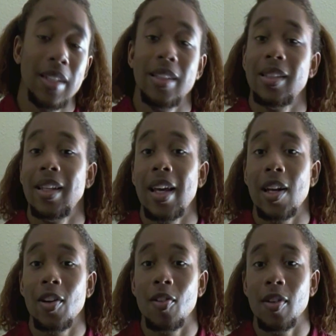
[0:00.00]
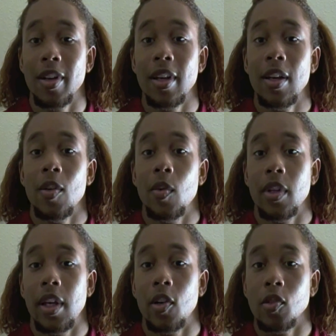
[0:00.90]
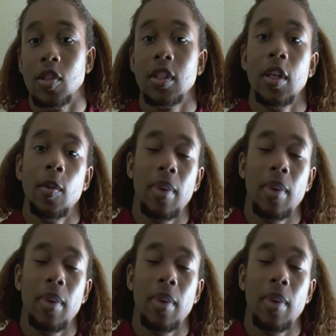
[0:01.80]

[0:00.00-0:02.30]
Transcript: This category withholds